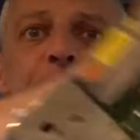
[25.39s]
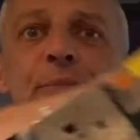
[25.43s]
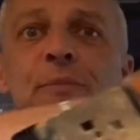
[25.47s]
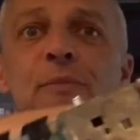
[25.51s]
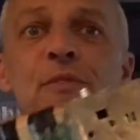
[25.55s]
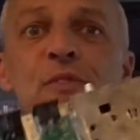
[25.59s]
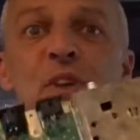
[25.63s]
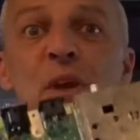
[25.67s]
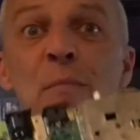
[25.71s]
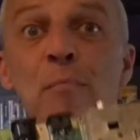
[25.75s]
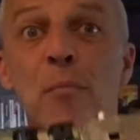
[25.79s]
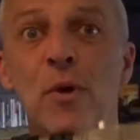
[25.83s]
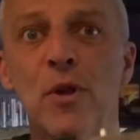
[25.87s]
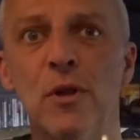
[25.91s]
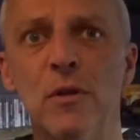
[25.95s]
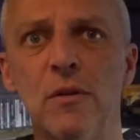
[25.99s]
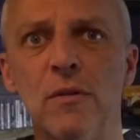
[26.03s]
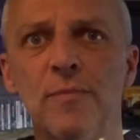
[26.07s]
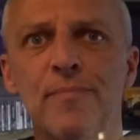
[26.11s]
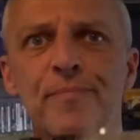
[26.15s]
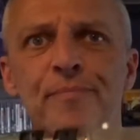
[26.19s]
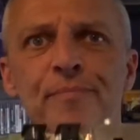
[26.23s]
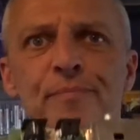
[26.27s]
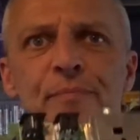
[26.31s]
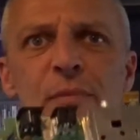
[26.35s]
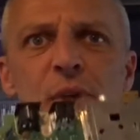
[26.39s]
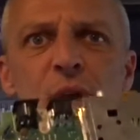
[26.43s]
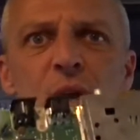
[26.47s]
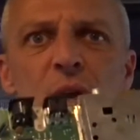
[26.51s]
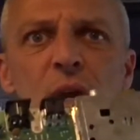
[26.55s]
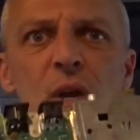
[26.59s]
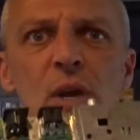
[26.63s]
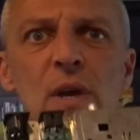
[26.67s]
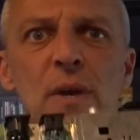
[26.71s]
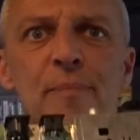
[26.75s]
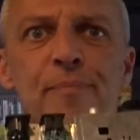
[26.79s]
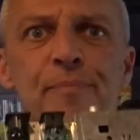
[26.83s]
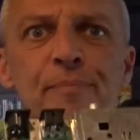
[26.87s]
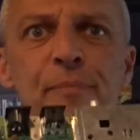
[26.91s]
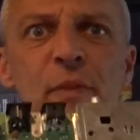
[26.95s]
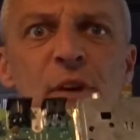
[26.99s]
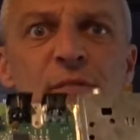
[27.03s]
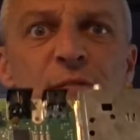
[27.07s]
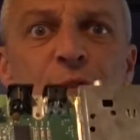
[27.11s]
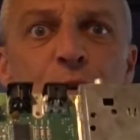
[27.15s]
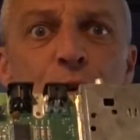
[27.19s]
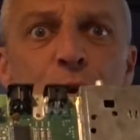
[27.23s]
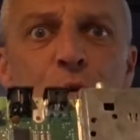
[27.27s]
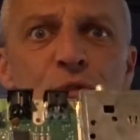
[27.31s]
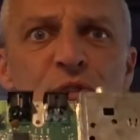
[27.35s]
Same model, a
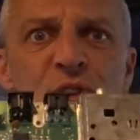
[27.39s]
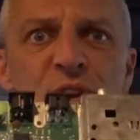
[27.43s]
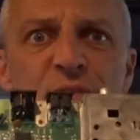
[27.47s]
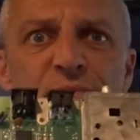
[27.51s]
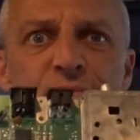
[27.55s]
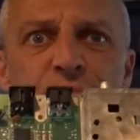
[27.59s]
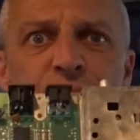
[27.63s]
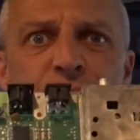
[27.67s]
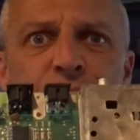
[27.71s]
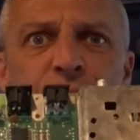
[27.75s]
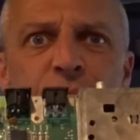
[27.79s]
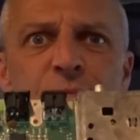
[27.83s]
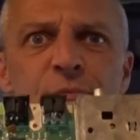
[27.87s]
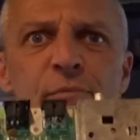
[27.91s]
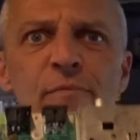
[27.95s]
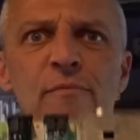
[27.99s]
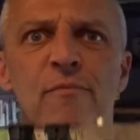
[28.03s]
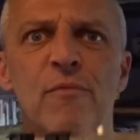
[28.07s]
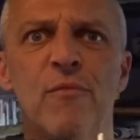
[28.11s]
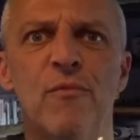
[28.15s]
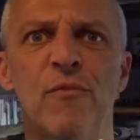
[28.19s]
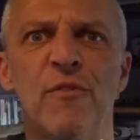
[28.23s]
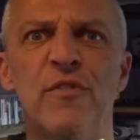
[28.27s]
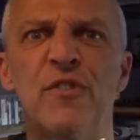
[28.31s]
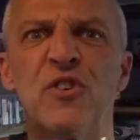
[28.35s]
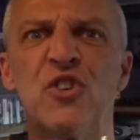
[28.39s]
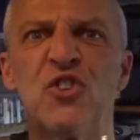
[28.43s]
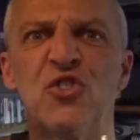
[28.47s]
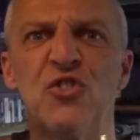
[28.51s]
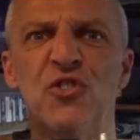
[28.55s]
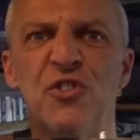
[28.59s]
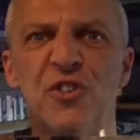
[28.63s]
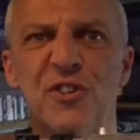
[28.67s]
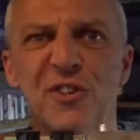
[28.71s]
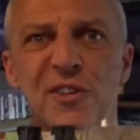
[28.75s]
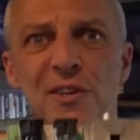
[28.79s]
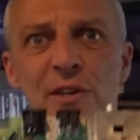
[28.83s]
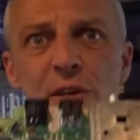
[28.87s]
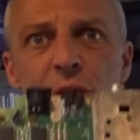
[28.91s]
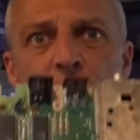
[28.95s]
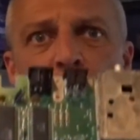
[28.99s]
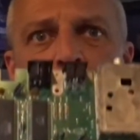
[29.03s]
407 revision C.